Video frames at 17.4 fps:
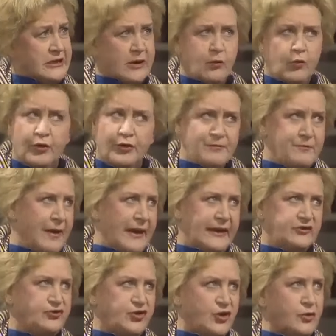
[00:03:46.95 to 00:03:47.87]
you wouldn't
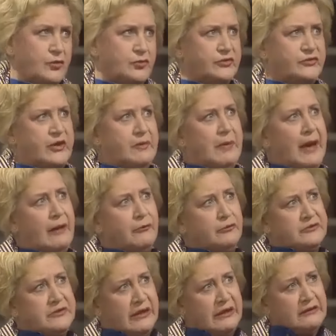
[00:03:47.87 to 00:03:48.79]
make jokes
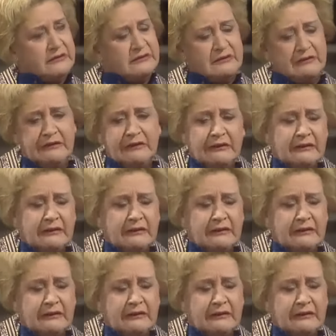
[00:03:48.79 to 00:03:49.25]
about it.